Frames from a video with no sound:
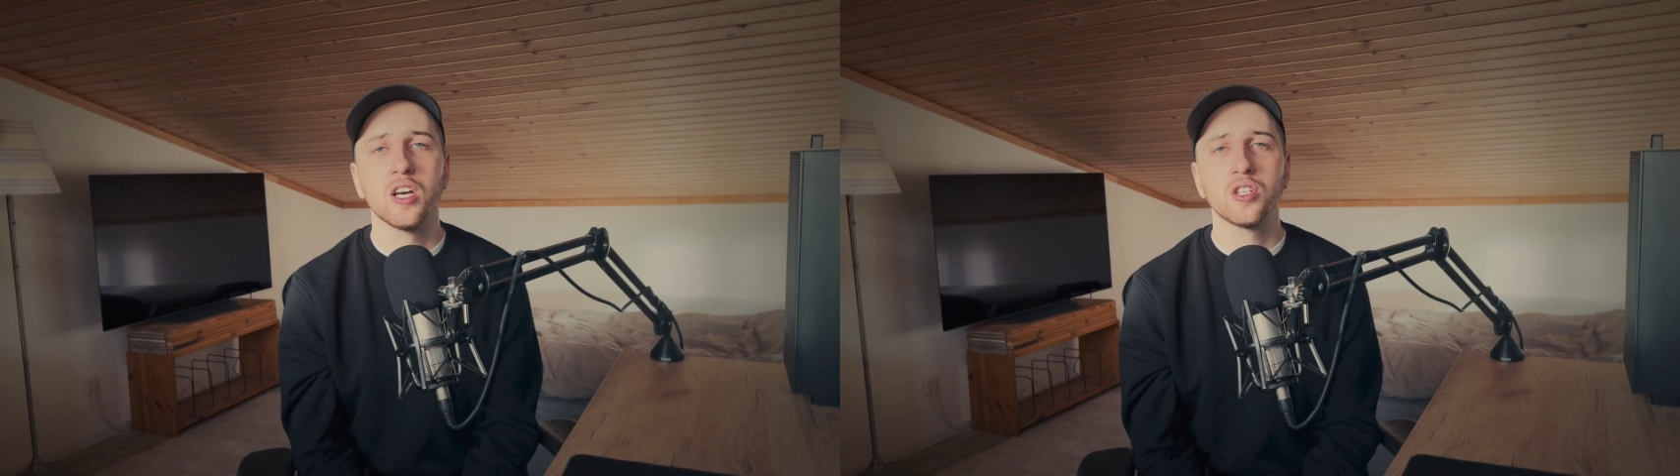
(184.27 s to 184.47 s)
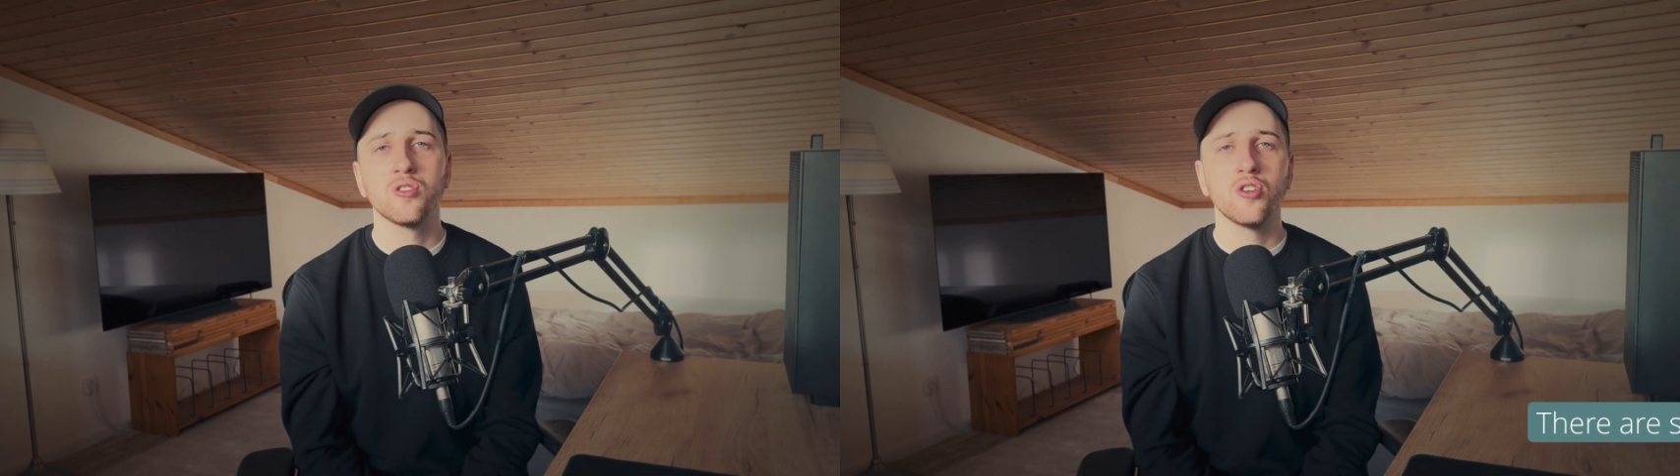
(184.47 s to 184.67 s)

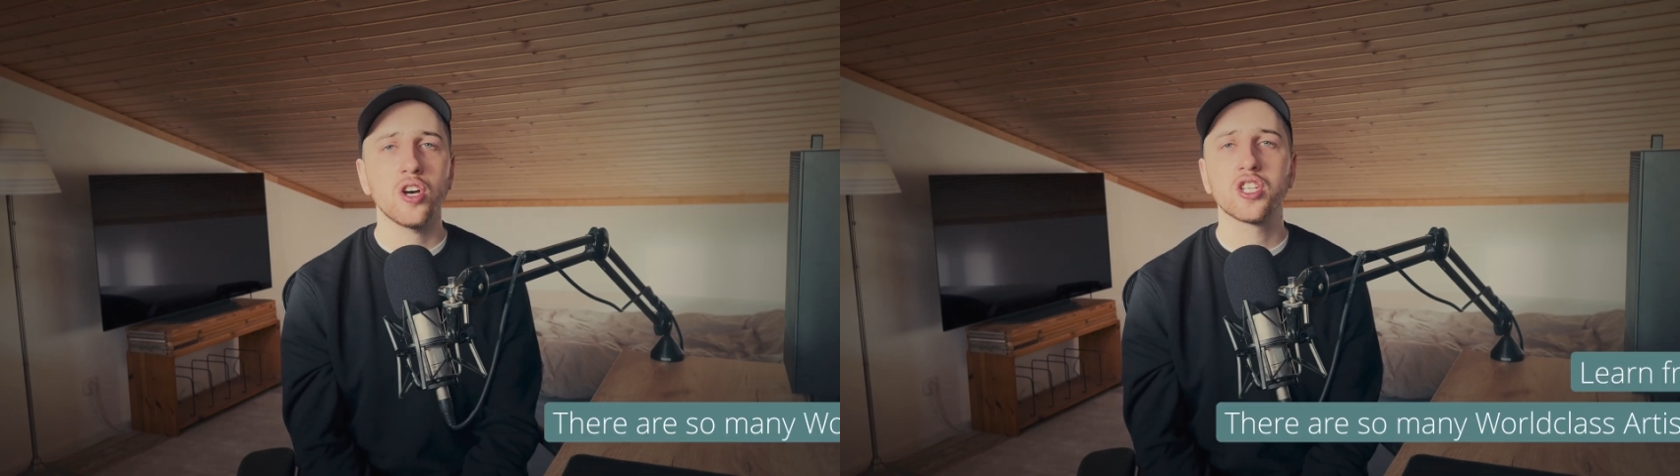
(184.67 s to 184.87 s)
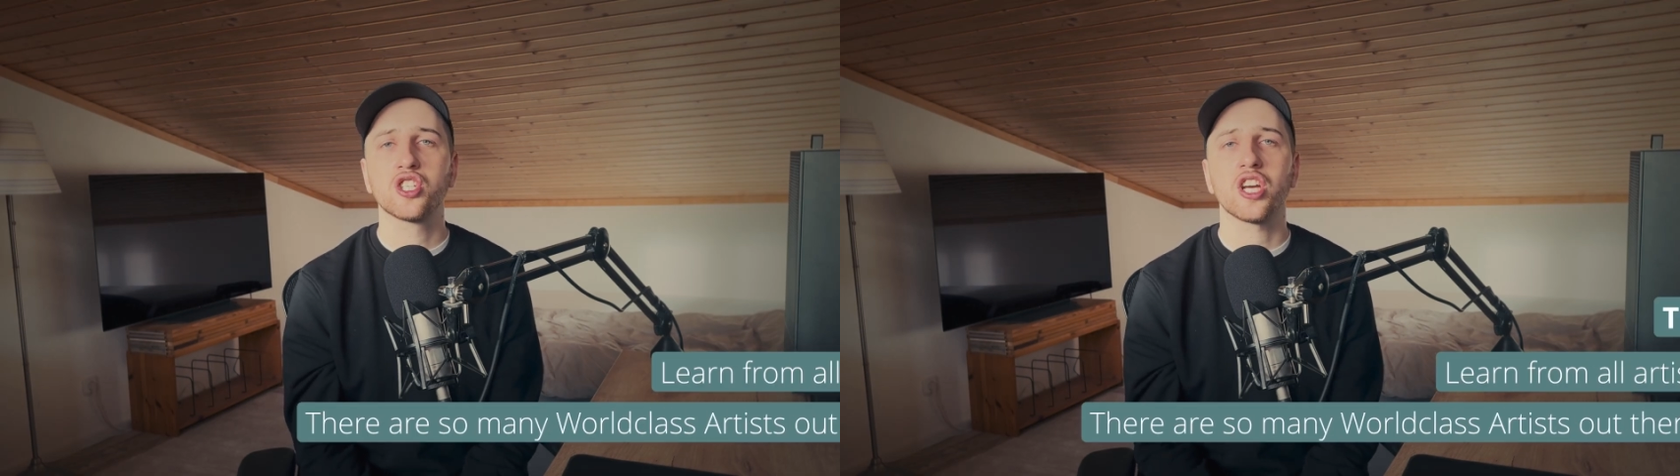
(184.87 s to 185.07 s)
to
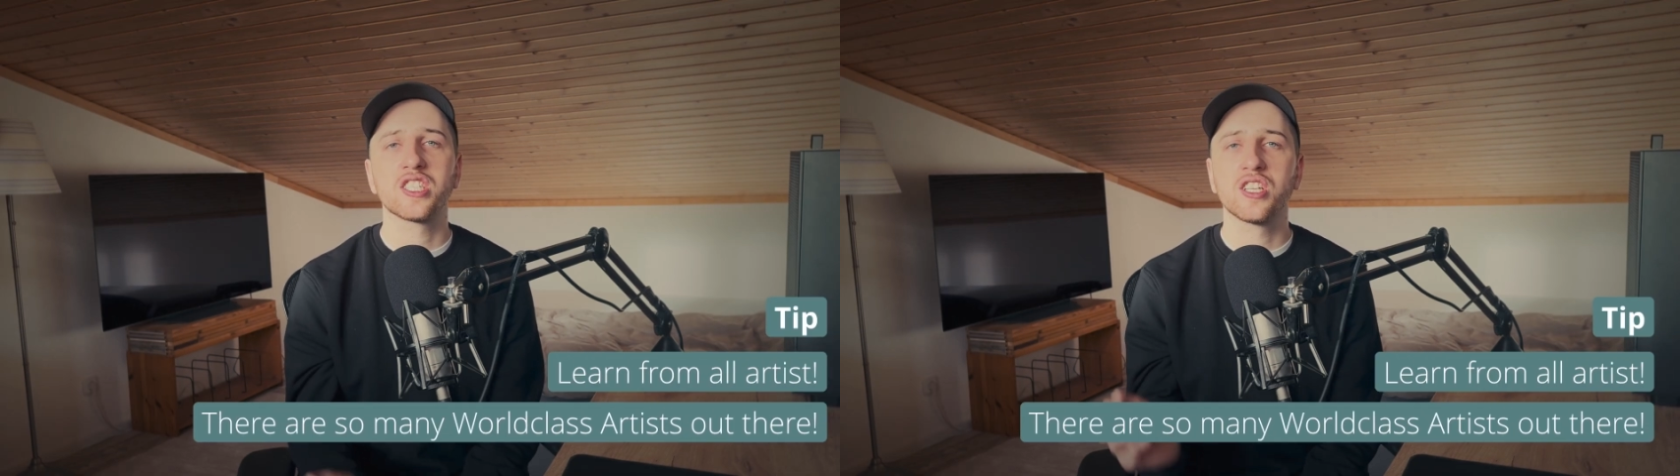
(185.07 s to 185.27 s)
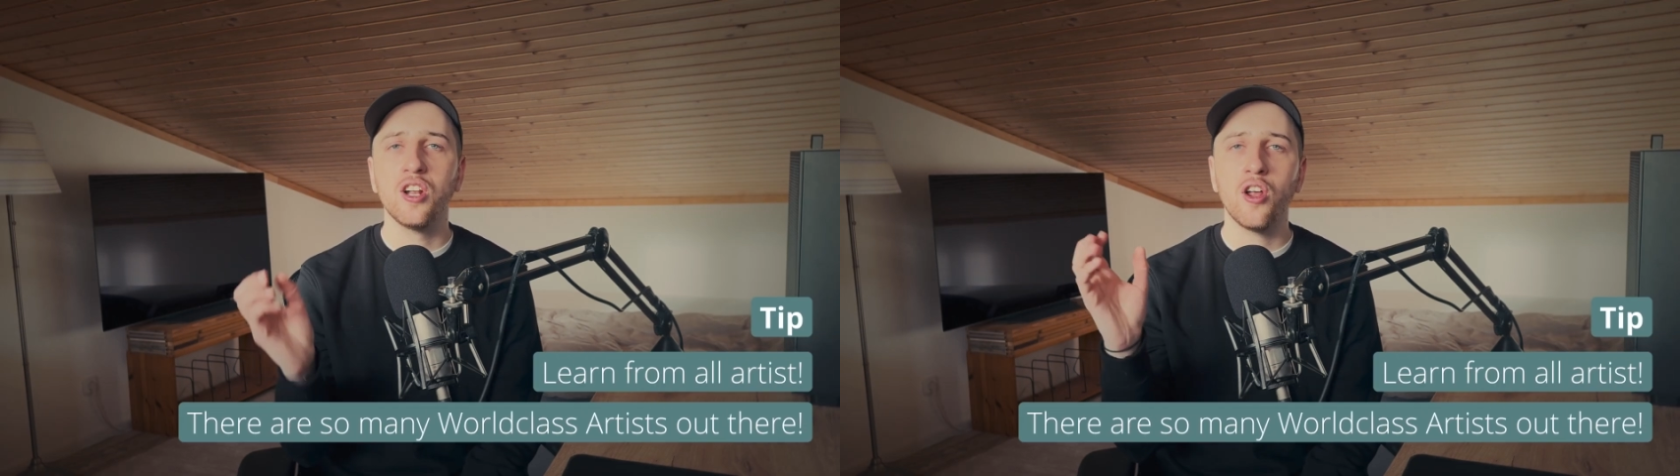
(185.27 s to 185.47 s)
not
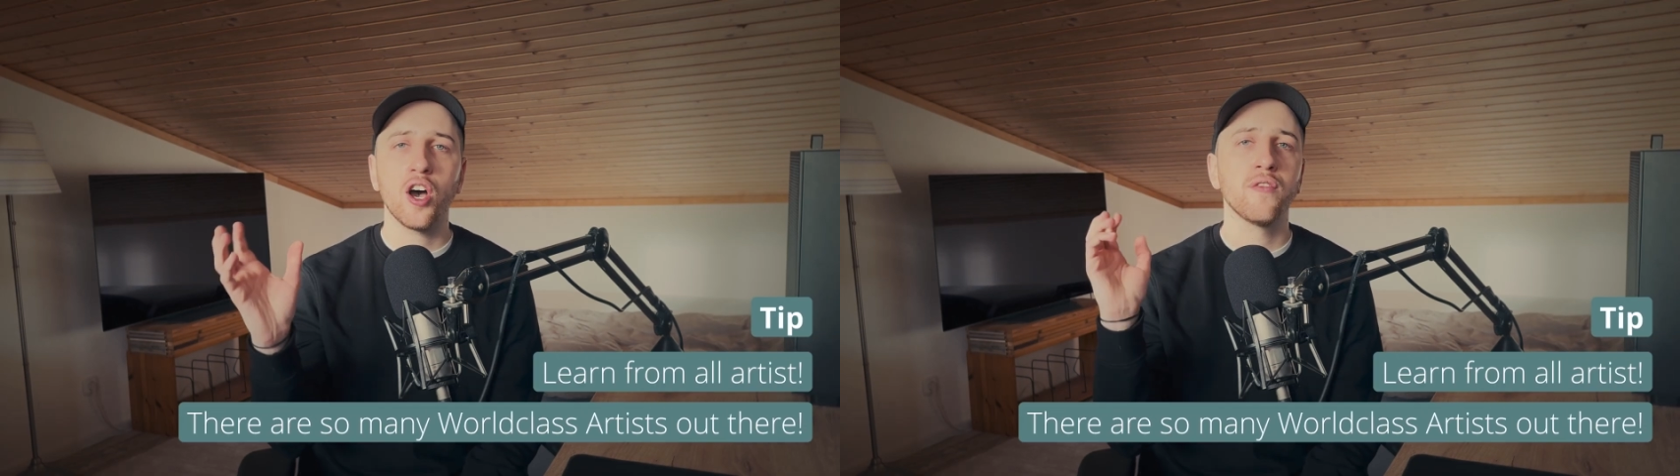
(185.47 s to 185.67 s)
just learn